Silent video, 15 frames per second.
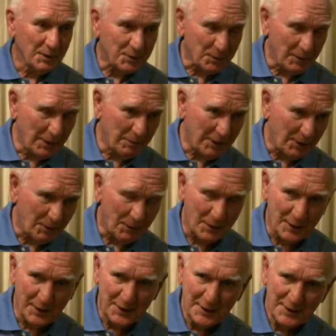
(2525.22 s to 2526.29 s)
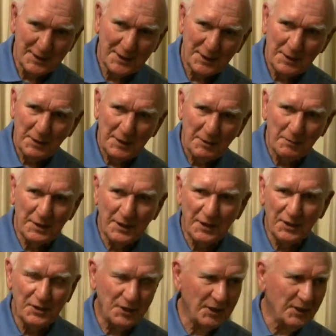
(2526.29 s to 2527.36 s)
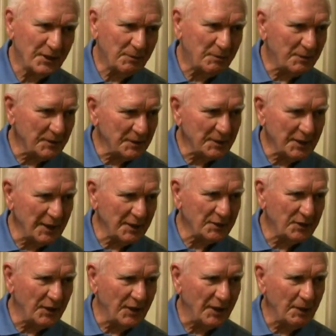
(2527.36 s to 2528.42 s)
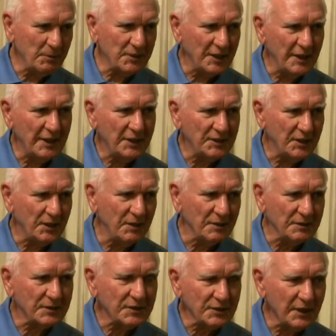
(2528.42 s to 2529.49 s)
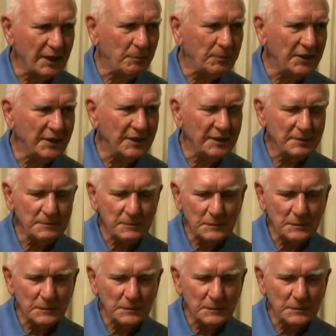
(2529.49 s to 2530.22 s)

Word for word: to swim anywhere mm-hmm. because you're got your arms and legs all strapped in